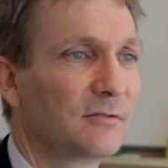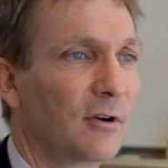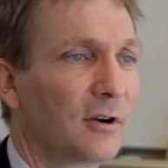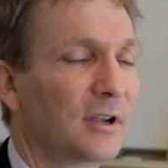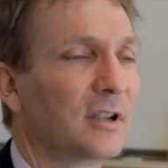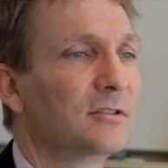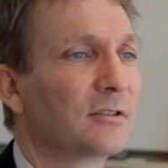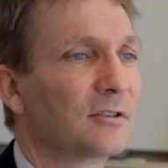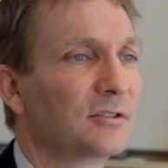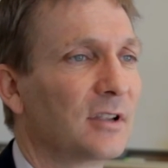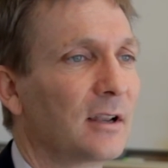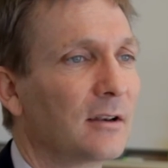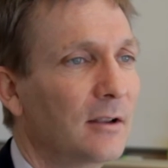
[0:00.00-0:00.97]
of our kids are
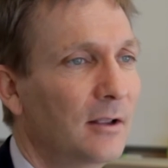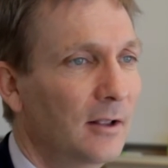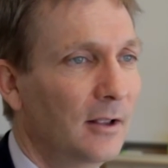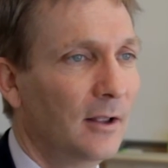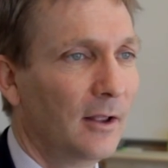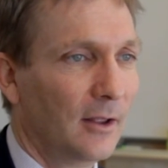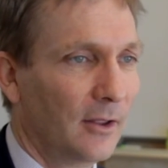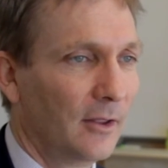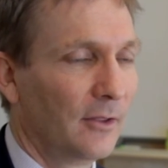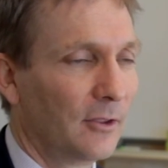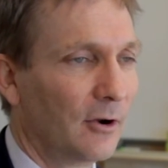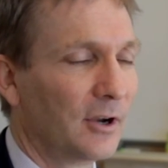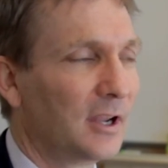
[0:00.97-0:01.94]
saying
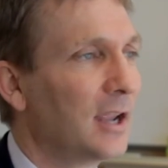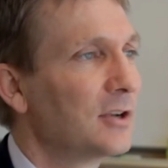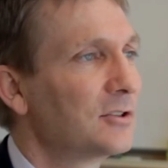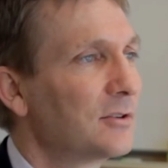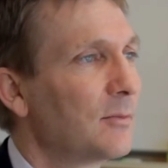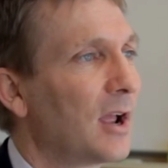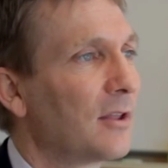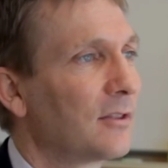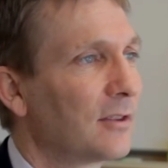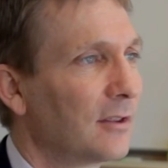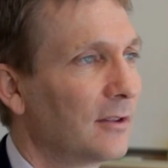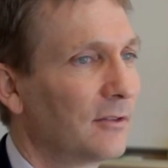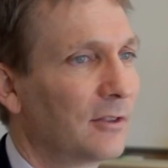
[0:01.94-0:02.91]
they're engaged in math,
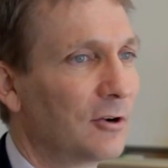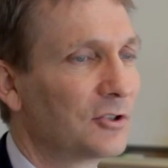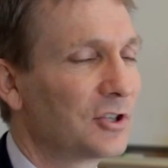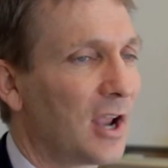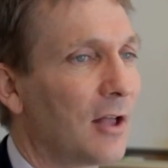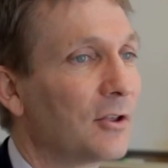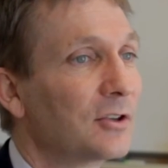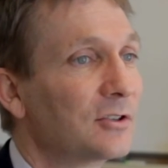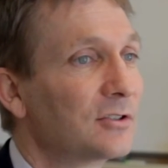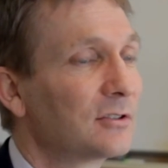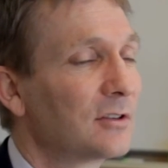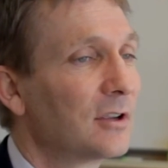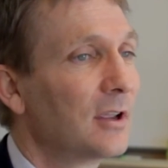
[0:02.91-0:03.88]
they're
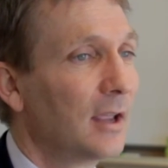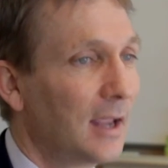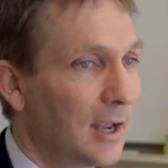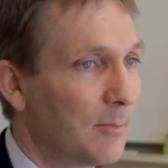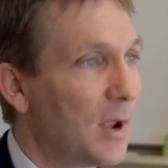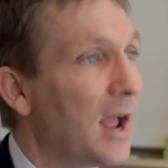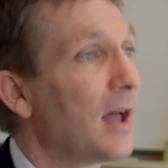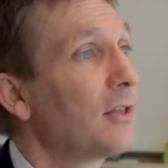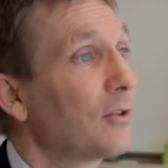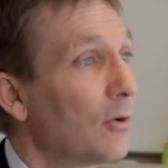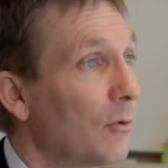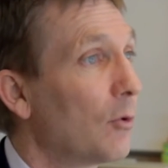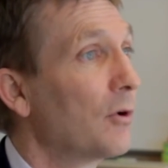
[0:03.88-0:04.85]
challenged in math,
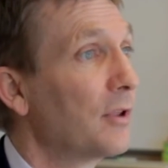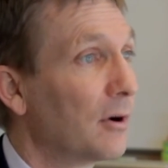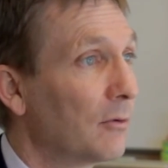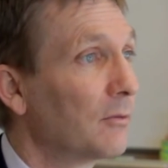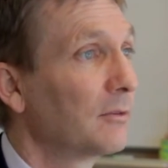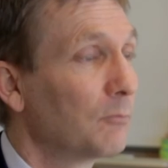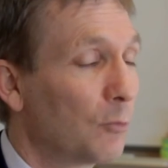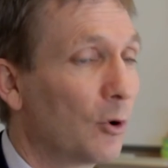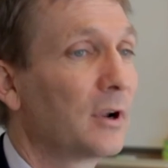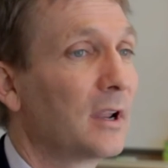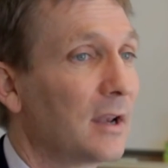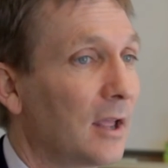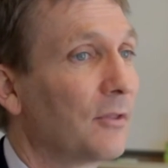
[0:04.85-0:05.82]
or they're
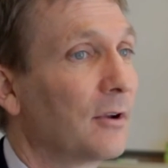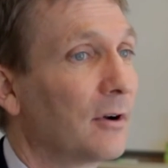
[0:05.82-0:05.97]
working at